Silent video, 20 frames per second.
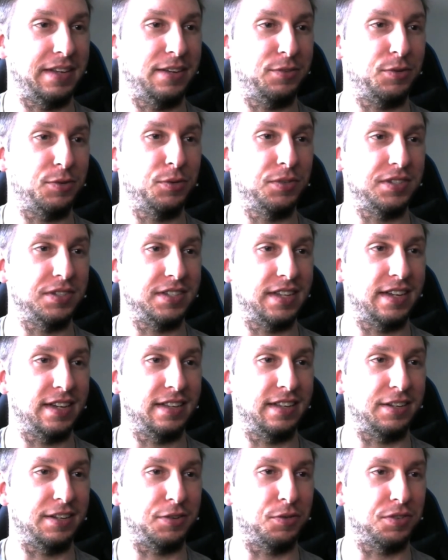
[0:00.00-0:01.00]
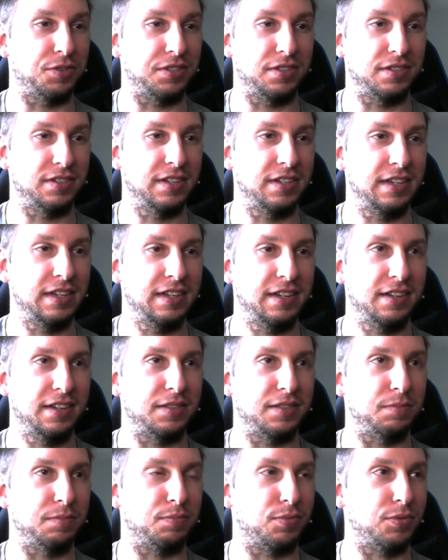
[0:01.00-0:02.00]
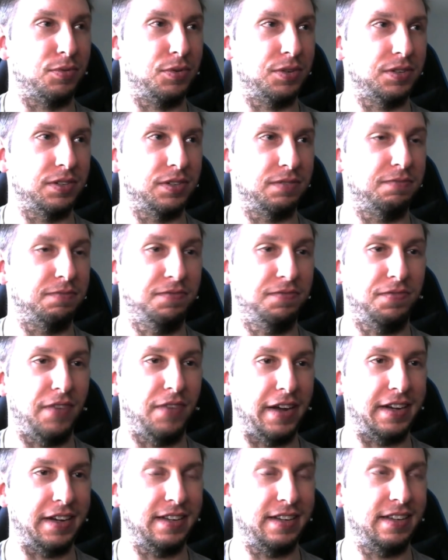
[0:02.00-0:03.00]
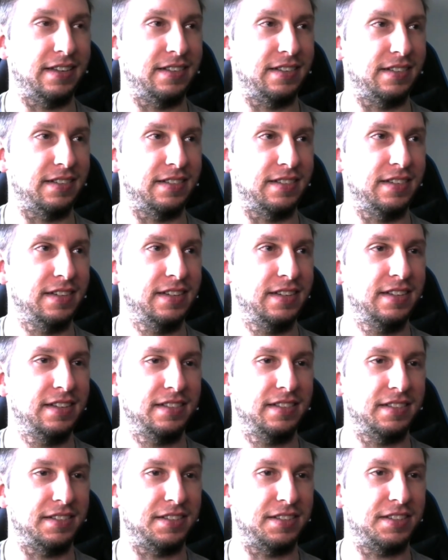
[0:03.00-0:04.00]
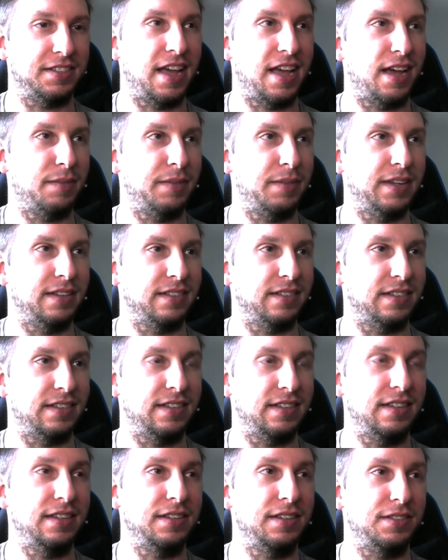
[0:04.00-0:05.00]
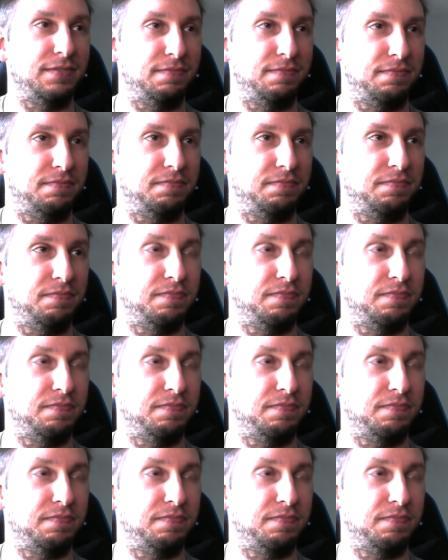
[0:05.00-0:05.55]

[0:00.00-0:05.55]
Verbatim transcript: I mean, how cool is that? And then, of course, the the brutal fighting and the stabbing, like he